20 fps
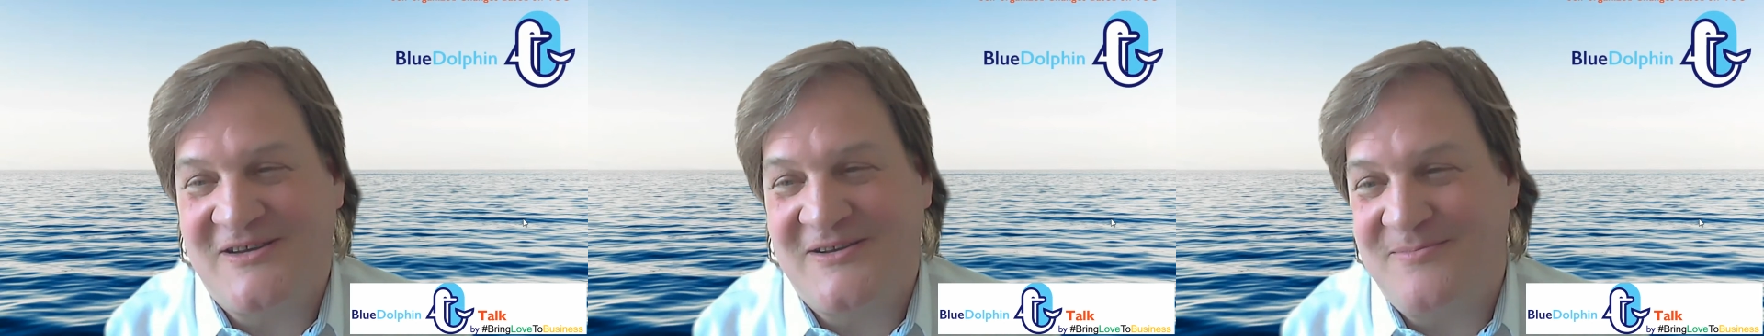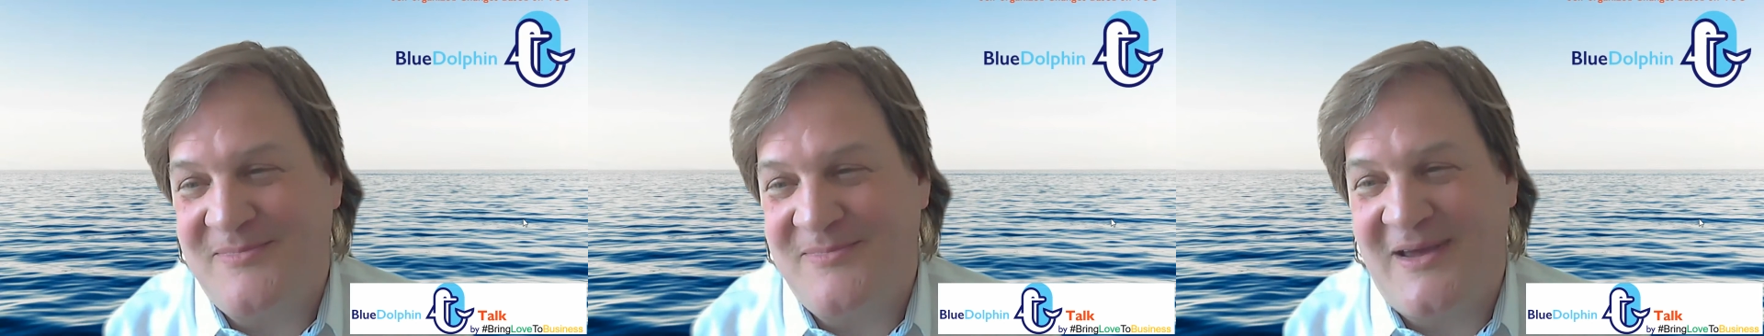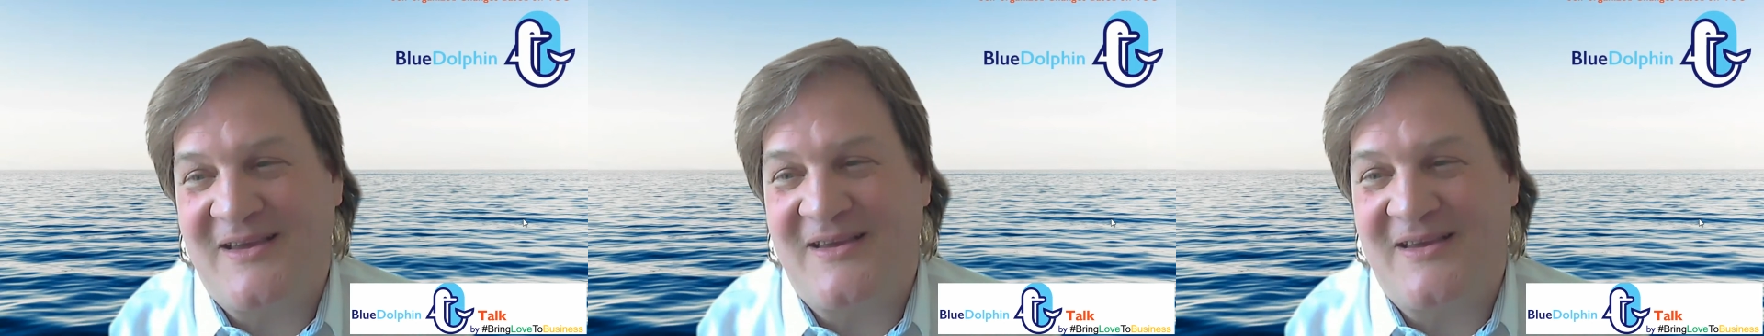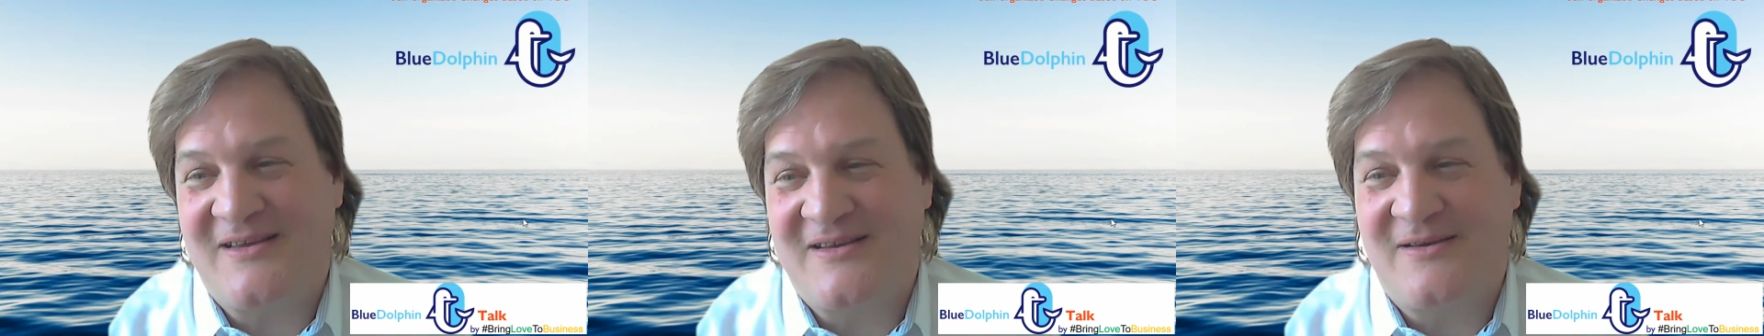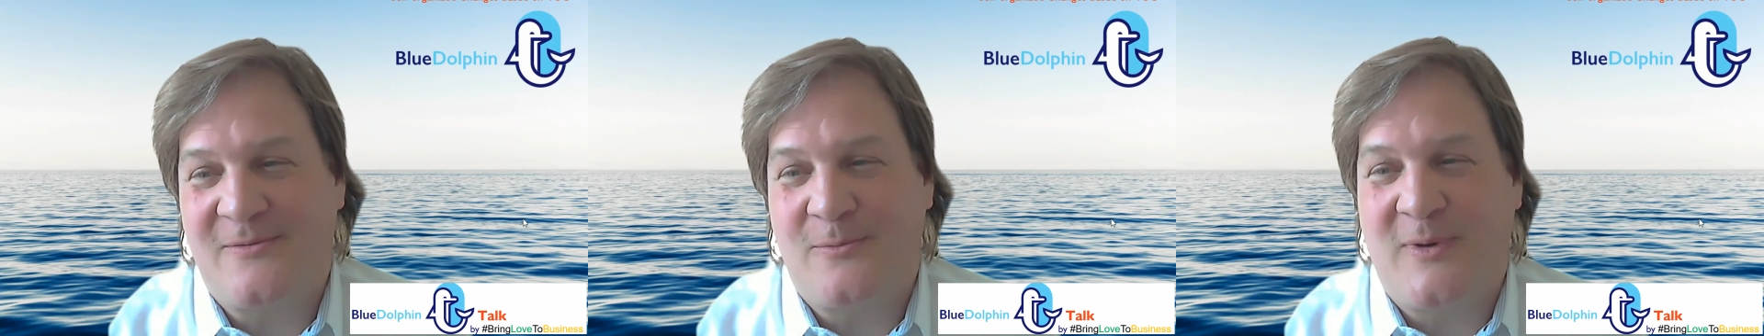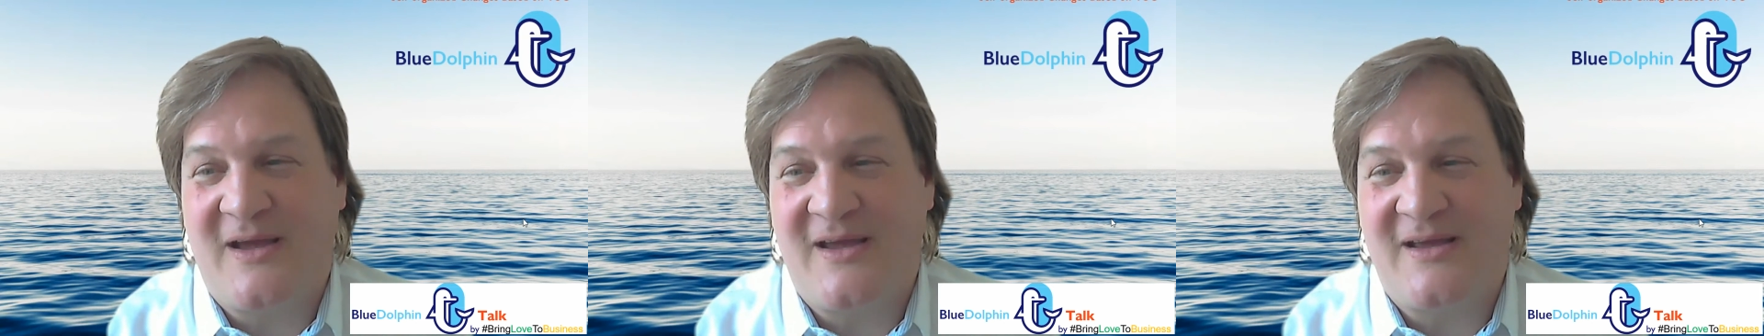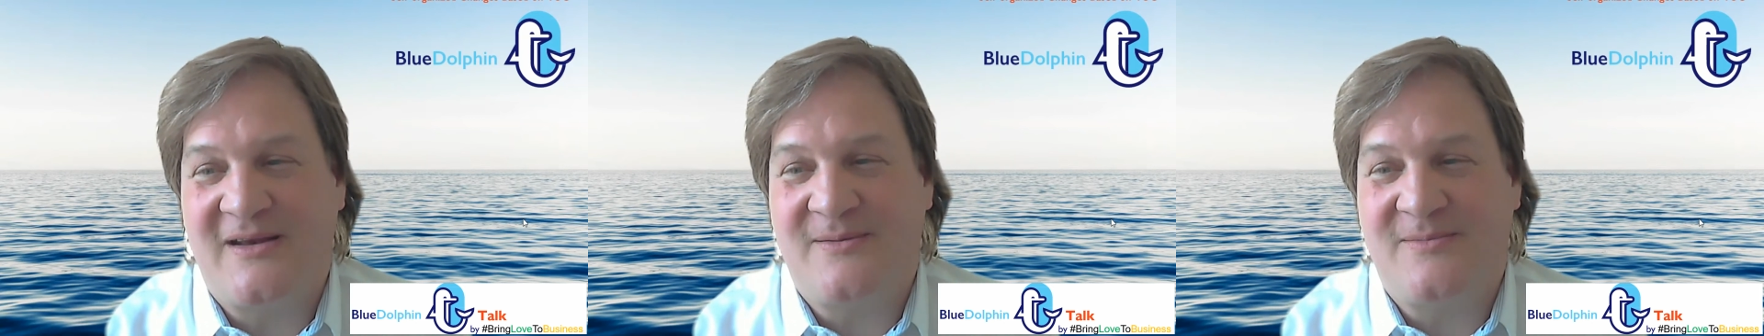and make it
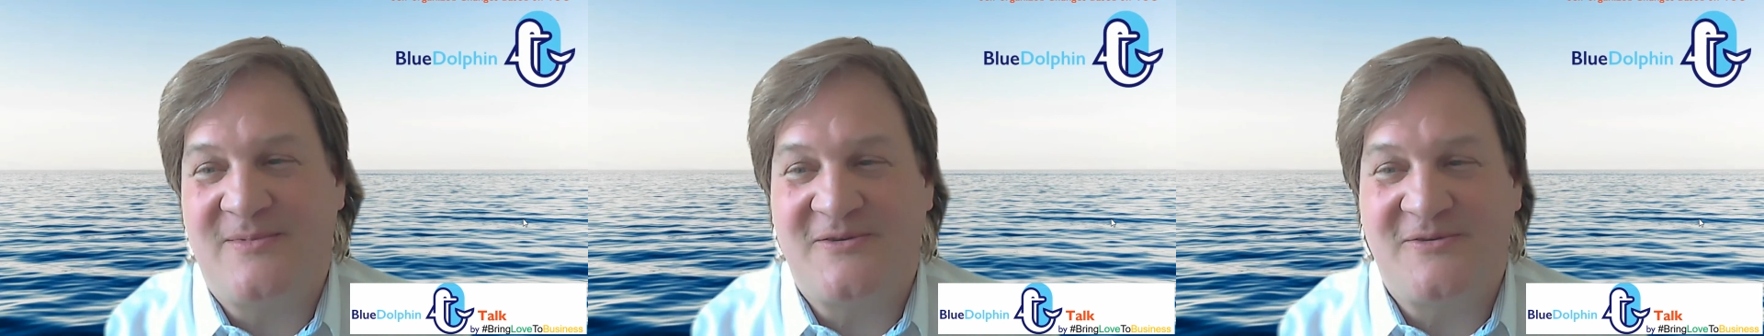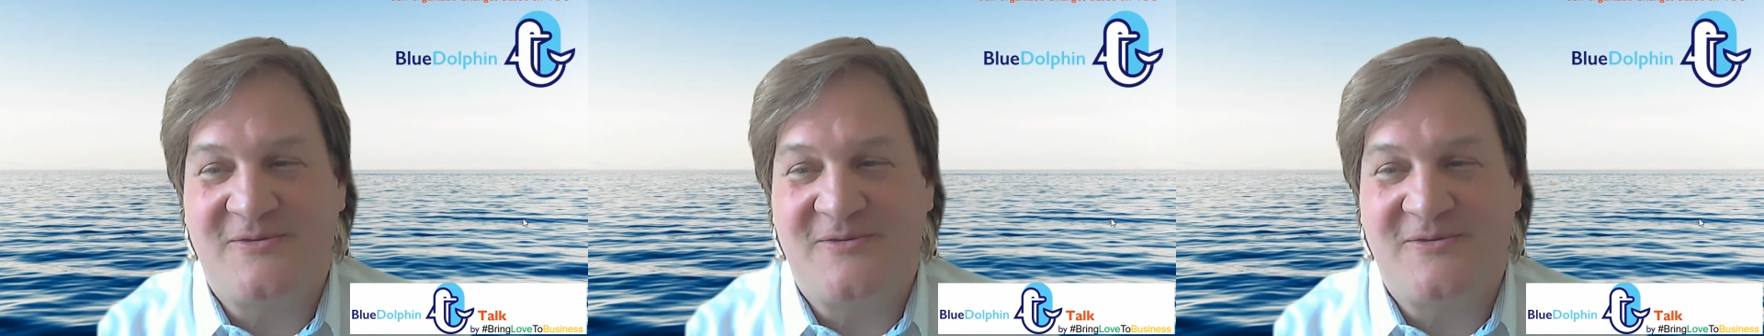available